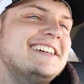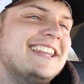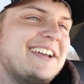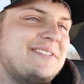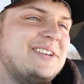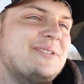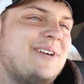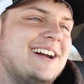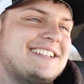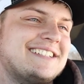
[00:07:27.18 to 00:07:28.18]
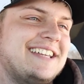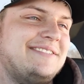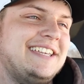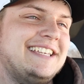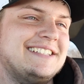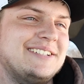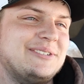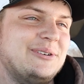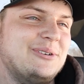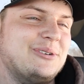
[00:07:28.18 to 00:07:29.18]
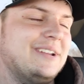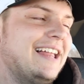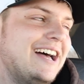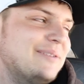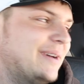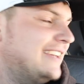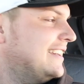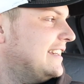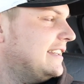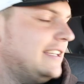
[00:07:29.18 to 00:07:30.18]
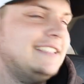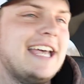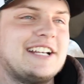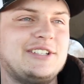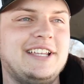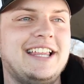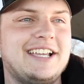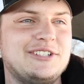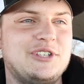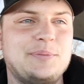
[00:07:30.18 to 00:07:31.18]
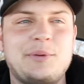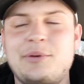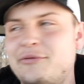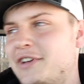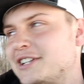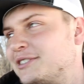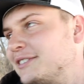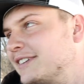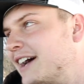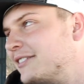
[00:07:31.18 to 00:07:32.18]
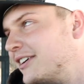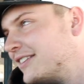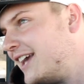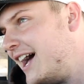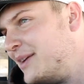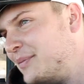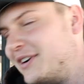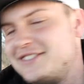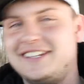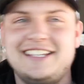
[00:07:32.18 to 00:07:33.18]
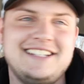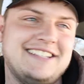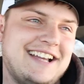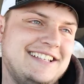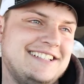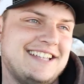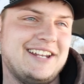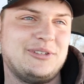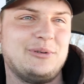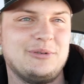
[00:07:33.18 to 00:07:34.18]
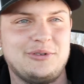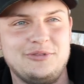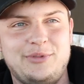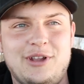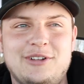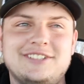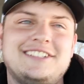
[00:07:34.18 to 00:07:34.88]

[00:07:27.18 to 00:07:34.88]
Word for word: Like, when you watch his stuff, he is a total clown, but he's actually like a super professional, down-to-earth guy in person. Like, he's not a total goofball all the